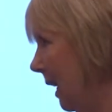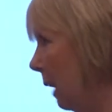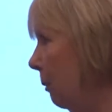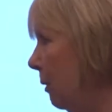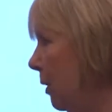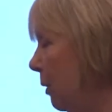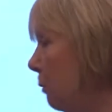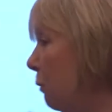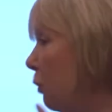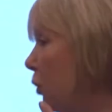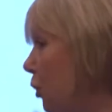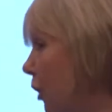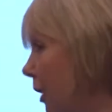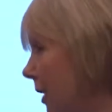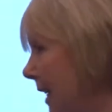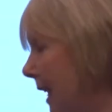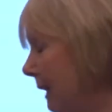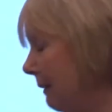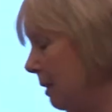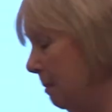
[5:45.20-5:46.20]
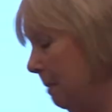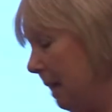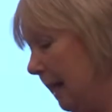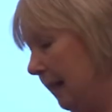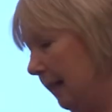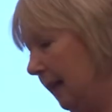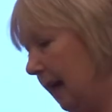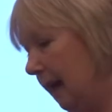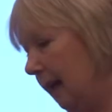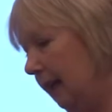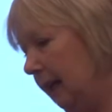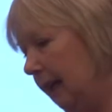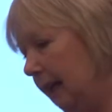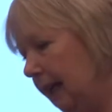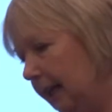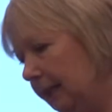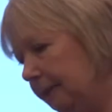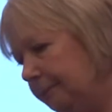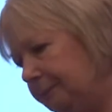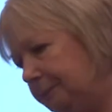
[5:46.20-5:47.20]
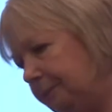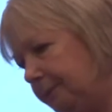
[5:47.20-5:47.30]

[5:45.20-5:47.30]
And we just have to make that clear.